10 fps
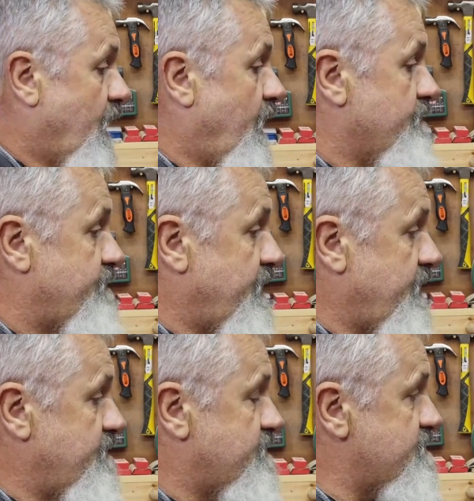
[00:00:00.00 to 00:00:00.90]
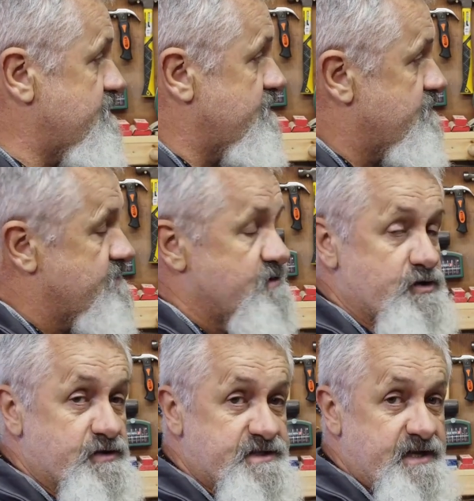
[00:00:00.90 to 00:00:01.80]
I'm very interested
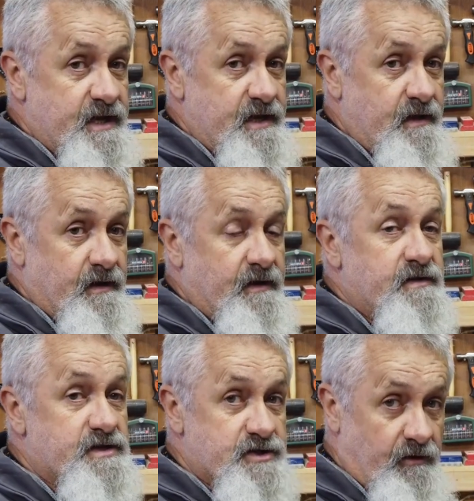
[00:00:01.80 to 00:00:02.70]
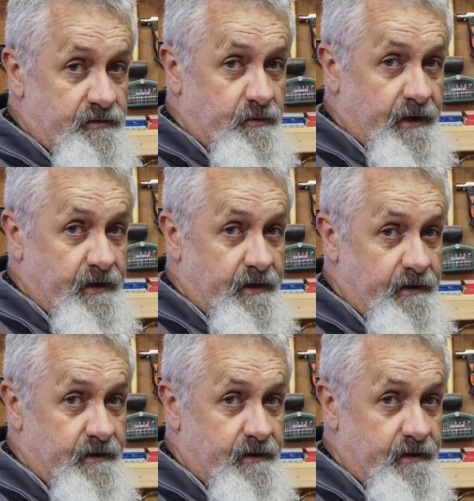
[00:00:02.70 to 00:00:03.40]
to see the software?